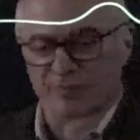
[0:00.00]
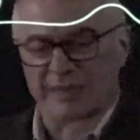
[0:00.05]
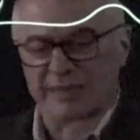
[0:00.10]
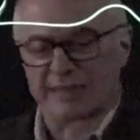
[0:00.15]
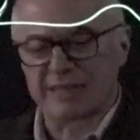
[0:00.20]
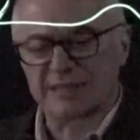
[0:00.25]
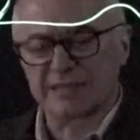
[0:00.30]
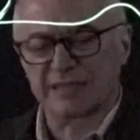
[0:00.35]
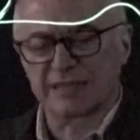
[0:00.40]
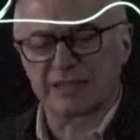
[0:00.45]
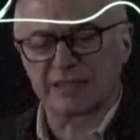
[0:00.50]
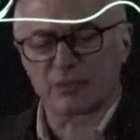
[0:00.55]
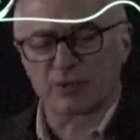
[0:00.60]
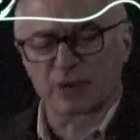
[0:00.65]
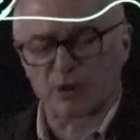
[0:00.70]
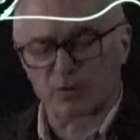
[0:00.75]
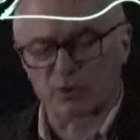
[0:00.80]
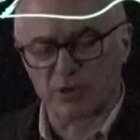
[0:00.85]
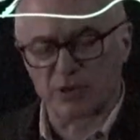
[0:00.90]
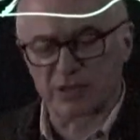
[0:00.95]
let's say that we're
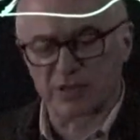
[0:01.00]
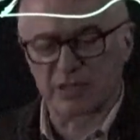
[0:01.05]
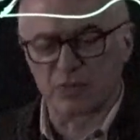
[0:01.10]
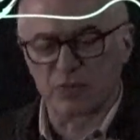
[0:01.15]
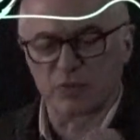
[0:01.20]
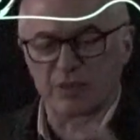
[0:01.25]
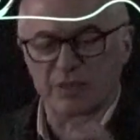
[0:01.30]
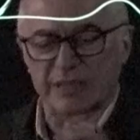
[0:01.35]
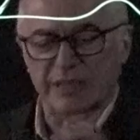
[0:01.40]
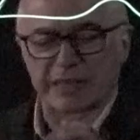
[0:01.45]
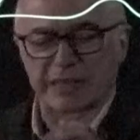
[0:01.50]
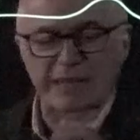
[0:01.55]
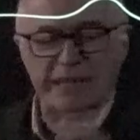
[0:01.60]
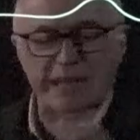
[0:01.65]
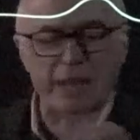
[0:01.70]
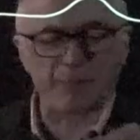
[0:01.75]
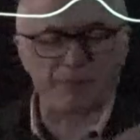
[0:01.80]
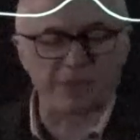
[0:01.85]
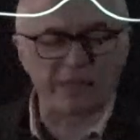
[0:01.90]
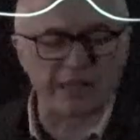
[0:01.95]
working with a
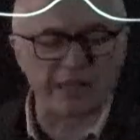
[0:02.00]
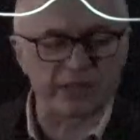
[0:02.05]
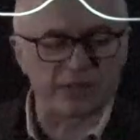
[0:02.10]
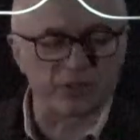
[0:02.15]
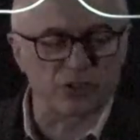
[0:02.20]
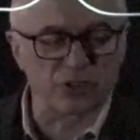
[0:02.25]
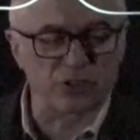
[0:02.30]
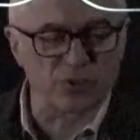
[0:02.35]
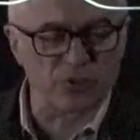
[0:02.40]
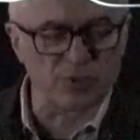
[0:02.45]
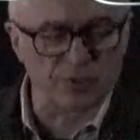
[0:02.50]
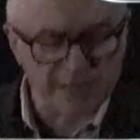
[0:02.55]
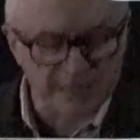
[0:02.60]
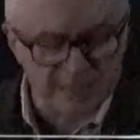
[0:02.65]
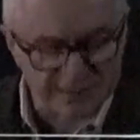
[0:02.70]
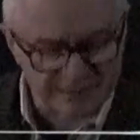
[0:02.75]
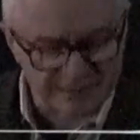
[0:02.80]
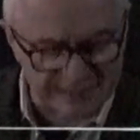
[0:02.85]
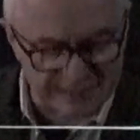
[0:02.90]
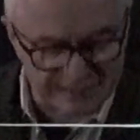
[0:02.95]
capillary tube
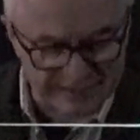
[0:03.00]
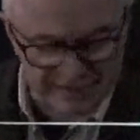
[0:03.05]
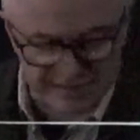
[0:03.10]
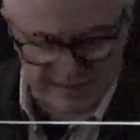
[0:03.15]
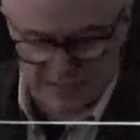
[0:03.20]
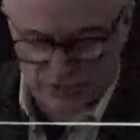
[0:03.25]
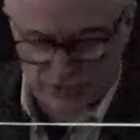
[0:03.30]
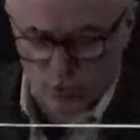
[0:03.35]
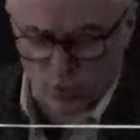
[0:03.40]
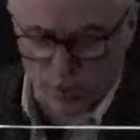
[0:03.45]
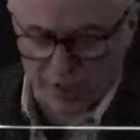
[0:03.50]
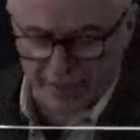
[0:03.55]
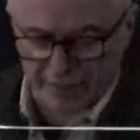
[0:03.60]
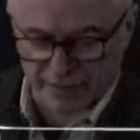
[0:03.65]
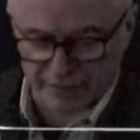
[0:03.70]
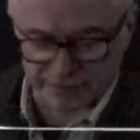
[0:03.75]
that is a square.